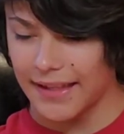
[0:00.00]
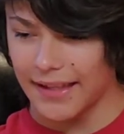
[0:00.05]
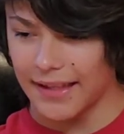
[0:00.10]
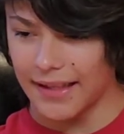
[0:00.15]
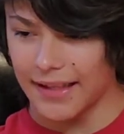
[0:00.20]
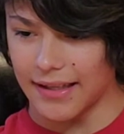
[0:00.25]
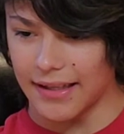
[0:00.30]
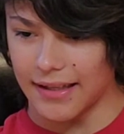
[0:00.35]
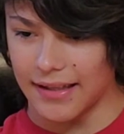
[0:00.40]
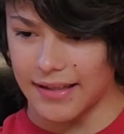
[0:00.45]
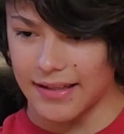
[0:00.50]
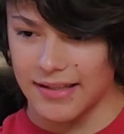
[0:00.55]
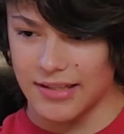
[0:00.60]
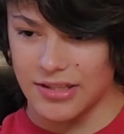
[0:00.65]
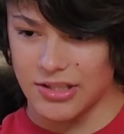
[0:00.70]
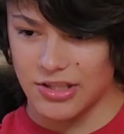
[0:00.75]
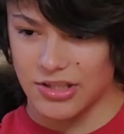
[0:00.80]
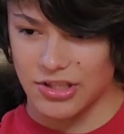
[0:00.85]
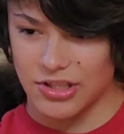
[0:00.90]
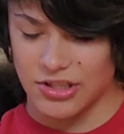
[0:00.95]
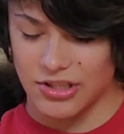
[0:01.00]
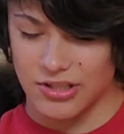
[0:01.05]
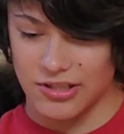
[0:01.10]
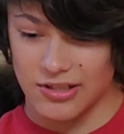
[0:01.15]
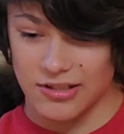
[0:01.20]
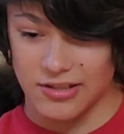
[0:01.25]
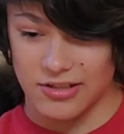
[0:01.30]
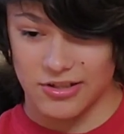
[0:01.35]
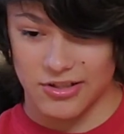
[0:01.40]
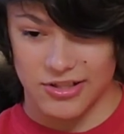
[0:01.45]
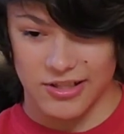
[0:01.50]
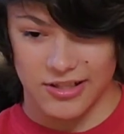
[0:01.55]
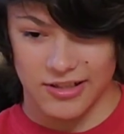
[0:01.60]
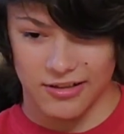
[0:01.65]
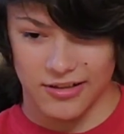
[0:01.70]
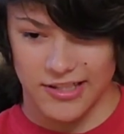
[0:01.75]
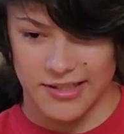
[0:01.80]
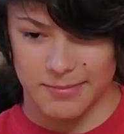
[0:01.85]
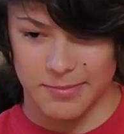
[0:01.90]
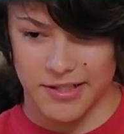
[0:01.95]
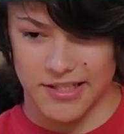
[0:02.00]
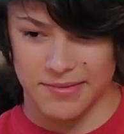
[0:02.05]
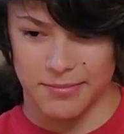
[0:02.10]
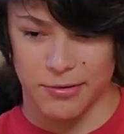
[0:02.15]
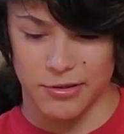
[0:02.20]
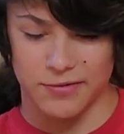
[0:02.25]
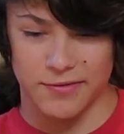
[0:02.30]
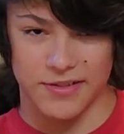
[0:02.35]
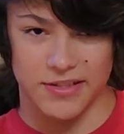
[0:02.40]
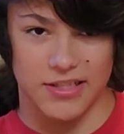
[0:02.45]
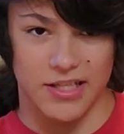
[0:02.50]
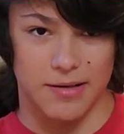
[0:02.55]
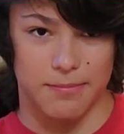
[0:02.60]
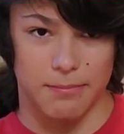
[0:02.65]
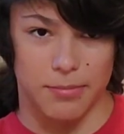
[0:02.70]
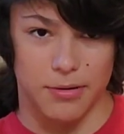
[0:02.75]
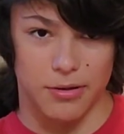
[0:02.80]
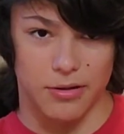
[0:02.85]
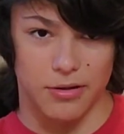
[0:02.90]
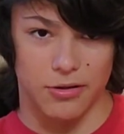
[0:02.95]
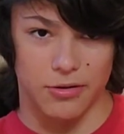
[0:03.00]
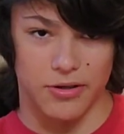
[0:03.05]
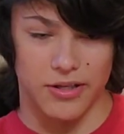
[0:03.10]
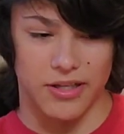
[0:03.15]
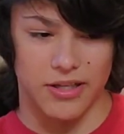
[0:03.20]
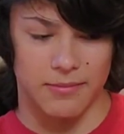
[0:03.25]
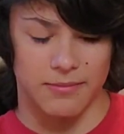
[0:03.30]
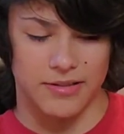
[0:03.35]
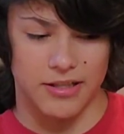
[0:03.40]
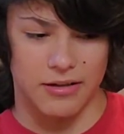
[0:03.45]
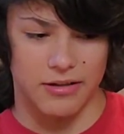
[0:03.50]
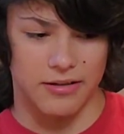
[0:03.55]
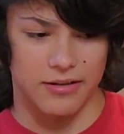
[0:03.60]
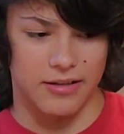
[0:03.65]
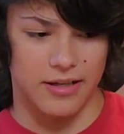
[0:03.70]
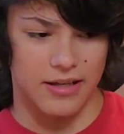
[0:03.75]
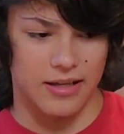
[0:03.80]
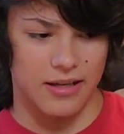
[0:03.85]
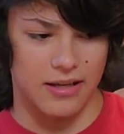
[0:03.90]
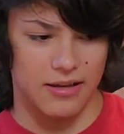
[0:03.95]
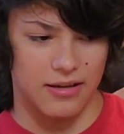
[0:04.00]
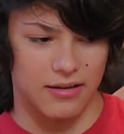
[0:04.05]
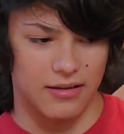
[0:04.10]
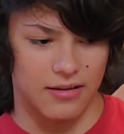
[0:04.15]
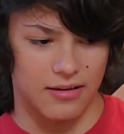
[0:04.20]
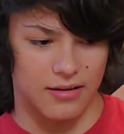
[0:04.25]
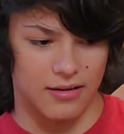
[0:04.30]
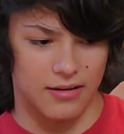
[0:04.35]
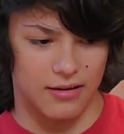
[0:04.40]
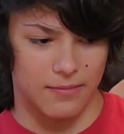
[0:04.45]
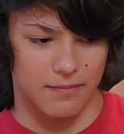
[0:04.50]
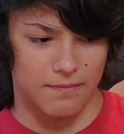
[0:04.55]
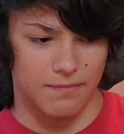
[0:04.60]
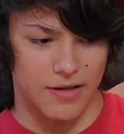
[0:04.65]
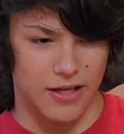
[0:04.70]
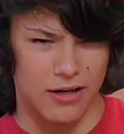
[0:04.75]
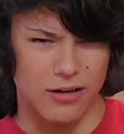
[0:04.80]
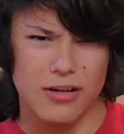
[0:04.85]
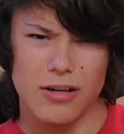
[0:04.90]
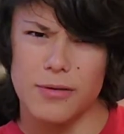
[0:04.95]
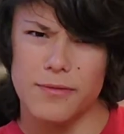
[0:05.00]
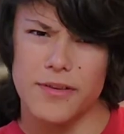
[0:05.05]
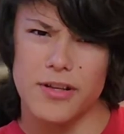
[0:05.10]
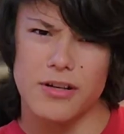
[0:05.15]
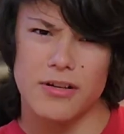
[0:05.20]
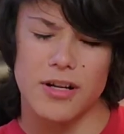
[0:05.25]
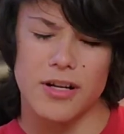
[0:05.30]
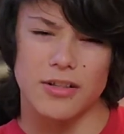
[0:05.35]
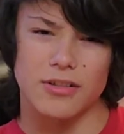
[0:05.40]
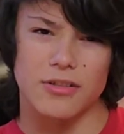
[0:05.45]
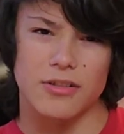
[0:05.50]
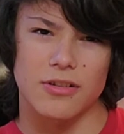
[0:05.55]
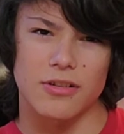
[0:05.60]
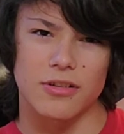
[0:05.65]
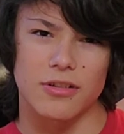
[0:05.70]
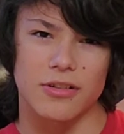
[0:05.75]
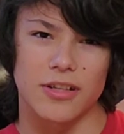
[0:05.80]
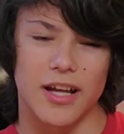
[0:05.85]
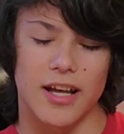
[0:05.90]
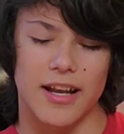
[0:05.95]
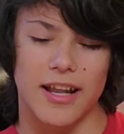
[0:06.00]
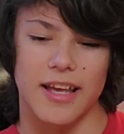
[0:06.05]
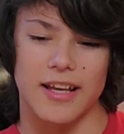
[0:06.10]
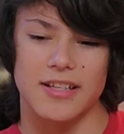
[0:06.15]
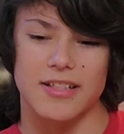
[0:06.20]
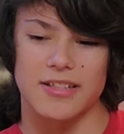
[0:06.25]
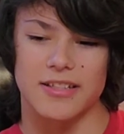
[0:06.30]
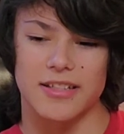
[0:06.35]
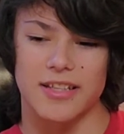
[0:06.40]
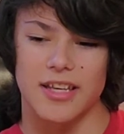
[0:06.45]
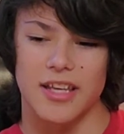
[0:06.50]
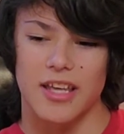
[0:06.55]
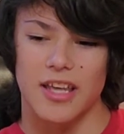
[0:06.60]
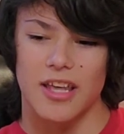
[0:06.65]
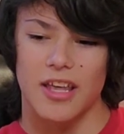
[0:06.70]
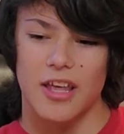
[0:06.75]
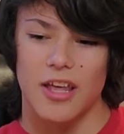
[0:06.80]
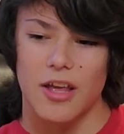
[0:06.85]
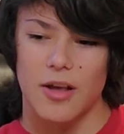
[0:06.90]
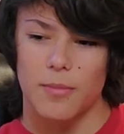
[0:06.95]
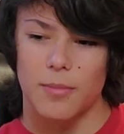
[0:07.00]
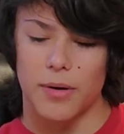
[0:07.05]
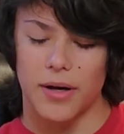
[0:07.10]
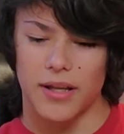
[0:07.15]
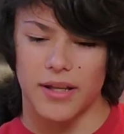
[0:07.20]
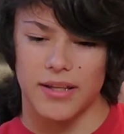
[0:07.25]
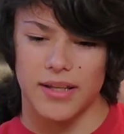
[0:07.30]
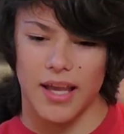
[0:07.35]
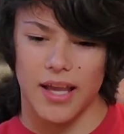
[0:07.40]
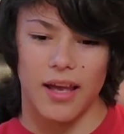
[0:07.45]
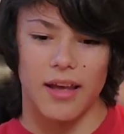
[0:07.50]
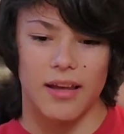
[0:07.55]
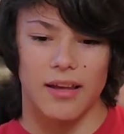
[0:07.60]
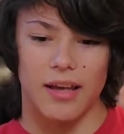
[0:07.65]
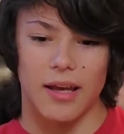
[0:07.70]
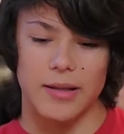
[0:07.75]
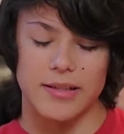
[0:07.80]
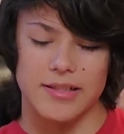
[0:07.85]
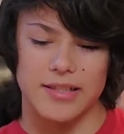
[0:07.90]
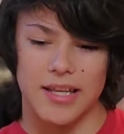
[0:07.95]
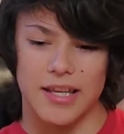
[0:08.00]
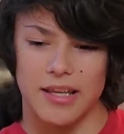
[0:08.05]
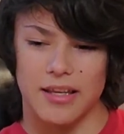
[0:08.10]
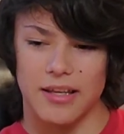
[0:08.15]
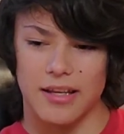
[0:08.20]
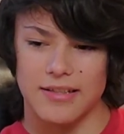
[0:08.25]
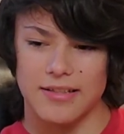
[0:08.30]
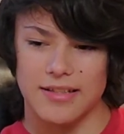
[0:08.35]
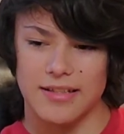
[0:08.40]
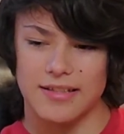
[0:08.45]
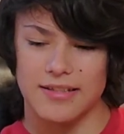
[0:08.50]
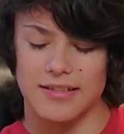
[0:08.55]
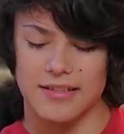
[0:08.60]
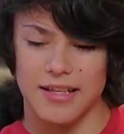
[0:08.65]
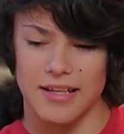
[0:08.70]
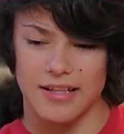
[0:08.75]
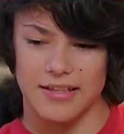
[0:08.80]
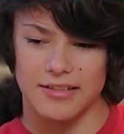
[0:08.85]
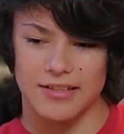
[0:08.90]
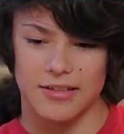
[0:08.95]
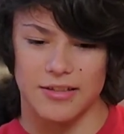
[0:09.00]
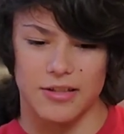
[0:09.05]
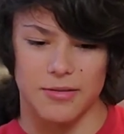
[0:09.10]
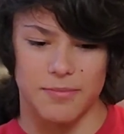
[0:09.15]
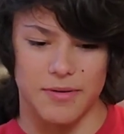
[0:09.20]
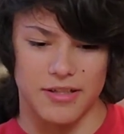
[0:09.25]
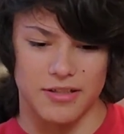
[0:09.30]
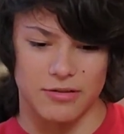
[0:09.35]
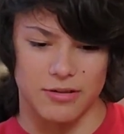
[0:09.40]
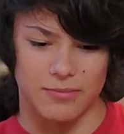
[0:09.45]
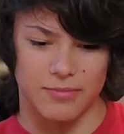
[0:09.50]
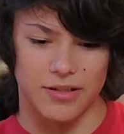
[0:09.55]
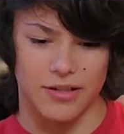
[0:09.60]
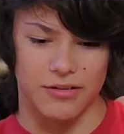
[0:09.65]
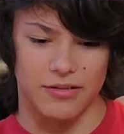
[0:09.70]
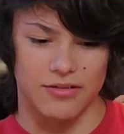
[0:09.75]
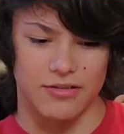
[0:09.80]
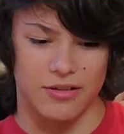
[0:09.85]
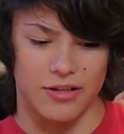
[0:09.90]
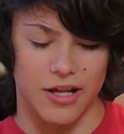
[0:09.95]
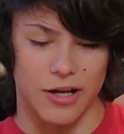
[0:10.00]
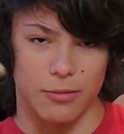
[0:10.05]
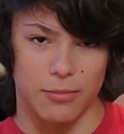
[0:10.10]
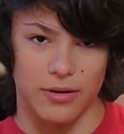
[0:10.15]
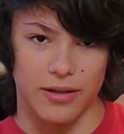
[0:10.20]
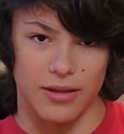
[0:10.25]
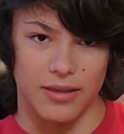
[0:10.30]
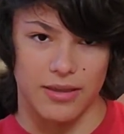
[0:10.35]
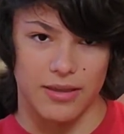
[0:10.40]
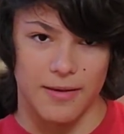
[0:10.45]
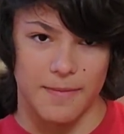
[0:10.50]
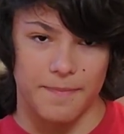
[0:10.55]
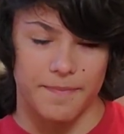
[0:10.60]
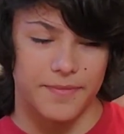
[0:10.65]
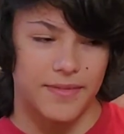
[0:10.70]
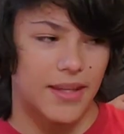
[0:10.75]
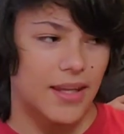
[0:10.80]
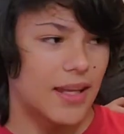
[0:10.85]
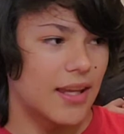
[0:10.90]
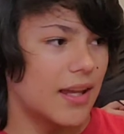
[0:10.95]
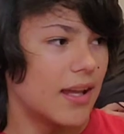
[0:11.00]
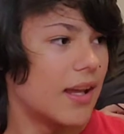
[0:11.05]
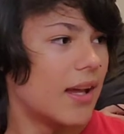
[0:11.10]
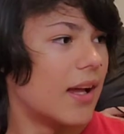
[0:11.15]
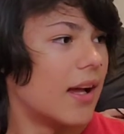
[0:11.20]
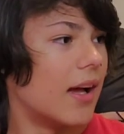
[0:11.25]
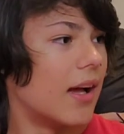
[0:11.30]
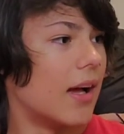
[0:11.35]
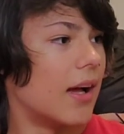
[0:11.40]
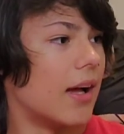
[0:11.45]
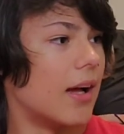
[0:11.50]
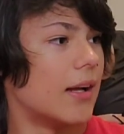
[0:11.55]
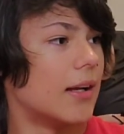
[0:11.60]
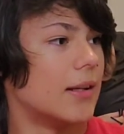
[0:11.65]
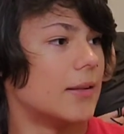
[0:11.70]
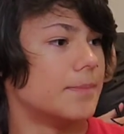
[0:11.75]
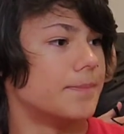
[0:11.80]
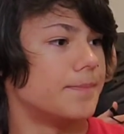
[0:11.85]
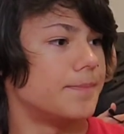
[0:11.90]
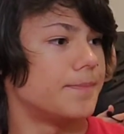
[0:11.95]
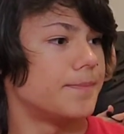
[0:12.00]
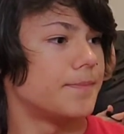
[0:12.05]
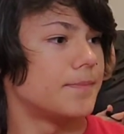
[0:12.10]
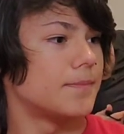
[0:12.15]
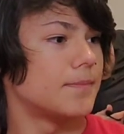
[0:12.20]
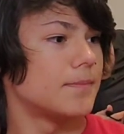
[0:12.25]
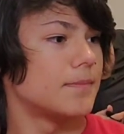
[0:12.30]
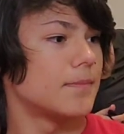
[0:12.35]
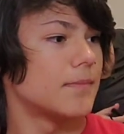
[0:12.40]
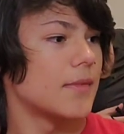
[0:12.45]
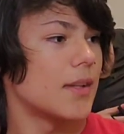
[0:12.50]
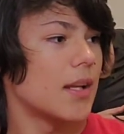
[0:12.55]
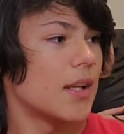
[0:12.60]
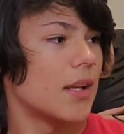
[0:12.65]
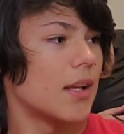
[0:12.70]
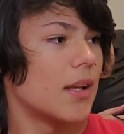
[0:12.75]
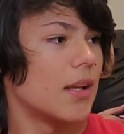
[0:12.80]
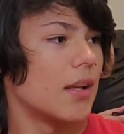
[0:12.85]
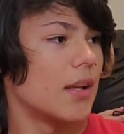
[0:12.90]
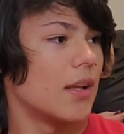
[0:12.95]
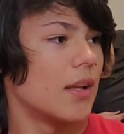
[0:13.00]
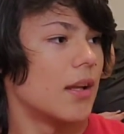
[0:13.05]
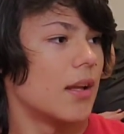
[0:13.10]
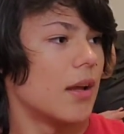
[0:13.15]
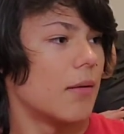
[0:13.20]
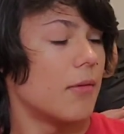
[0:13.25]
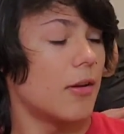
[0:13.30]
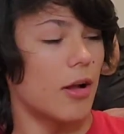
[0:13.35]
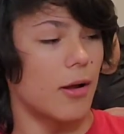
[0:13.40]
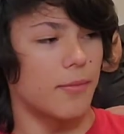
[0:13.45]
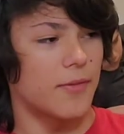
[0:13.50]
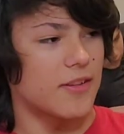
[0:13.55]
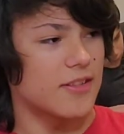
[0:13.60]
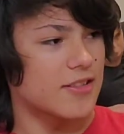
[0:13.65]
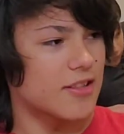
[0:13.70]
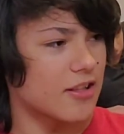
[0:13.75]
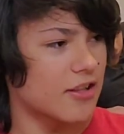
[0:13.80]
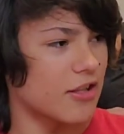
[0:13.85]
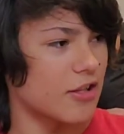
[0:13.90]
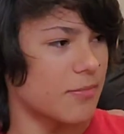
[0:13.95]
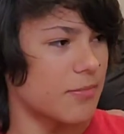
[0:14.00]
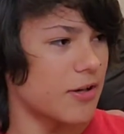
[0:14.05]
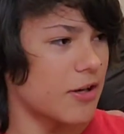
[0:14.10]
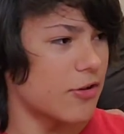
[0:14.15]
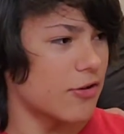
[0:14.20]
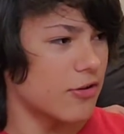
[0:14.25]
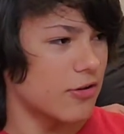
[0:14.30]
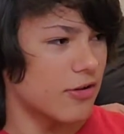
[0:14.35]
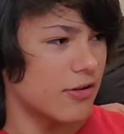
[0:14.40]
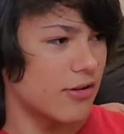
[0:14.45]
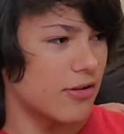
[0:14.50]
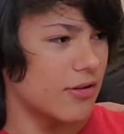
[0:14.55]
He's chill. He spends most of his time burrowed. He comes out at night. I don't know if they're nocturnal or not, actually. But yeah, I'd say snakes are the best reptile to start out with. I mean, obviously there'd be other,